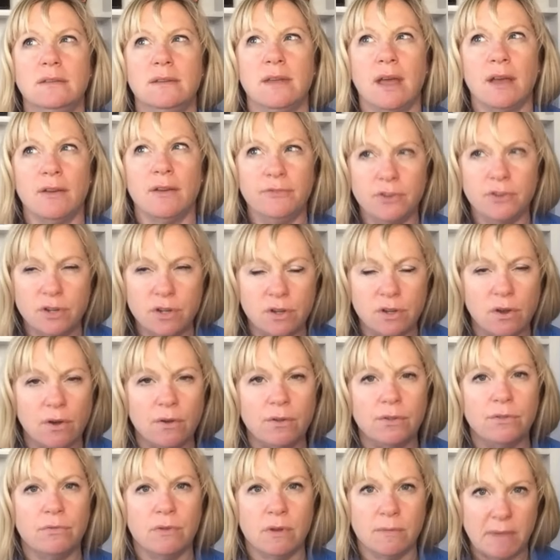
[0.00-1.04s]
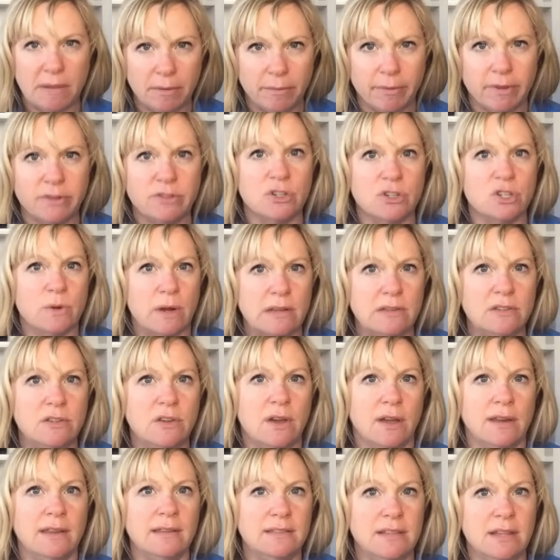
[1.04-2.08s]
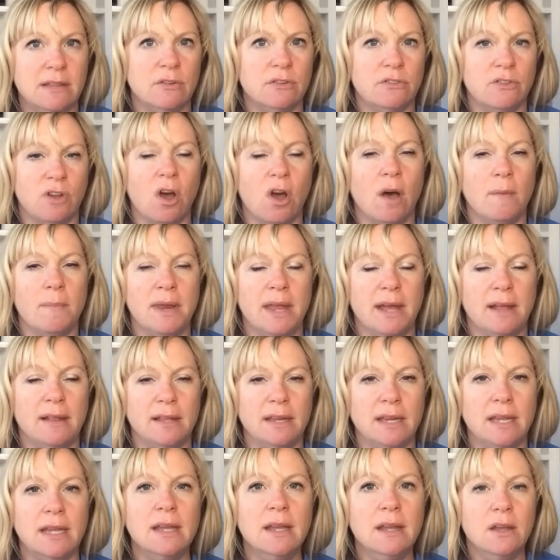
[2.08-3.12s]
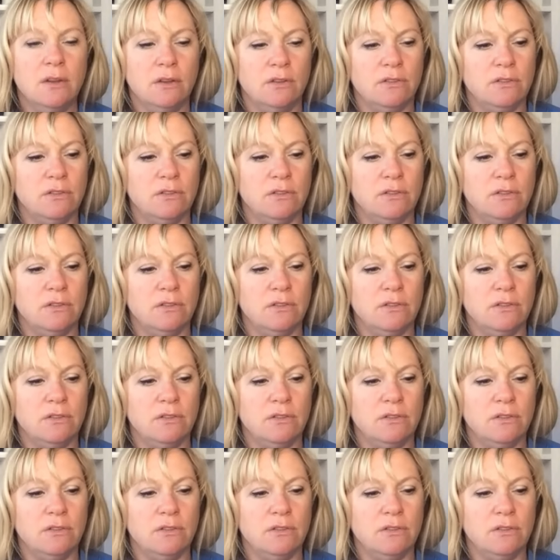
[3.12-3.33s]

after you go through it maybe once or twice you kind of see there's a commonality